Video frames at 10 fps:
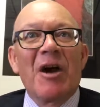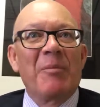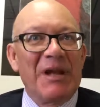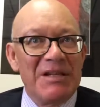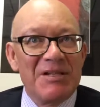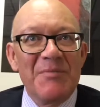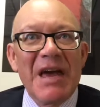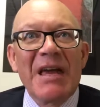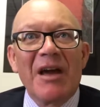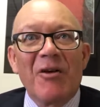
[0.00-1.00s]
a, place to
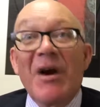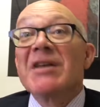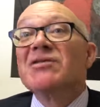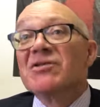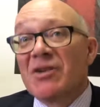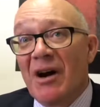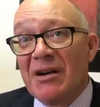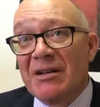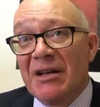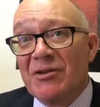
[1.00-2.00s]
make a great
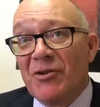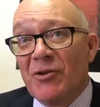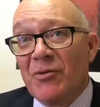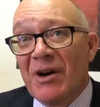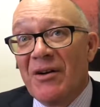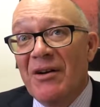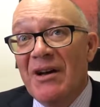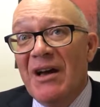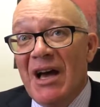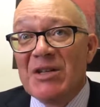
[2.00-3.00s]
start in your career,
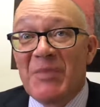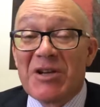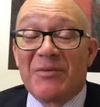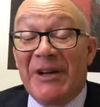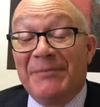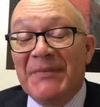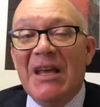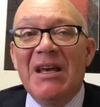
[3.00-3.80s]
especially well,